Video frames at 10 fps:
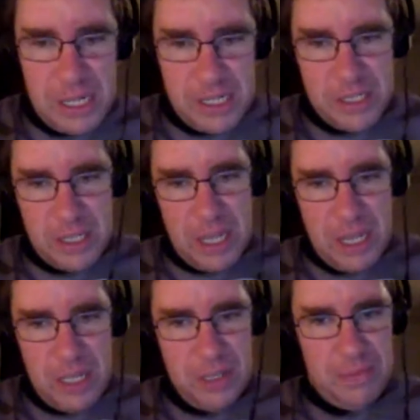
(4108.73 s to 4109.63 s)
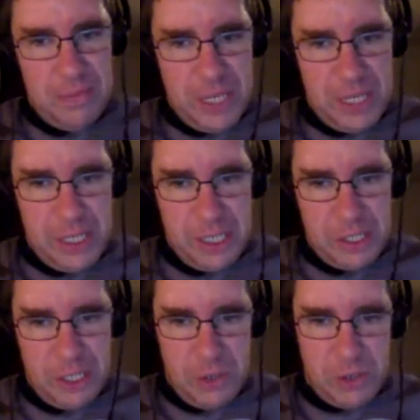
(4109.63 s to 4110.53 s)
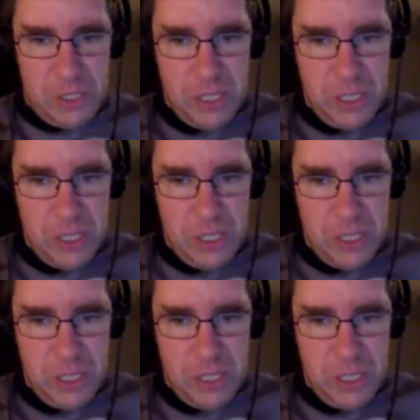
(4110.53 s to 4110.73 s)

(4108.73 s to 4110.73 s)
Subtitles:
is making an excuse.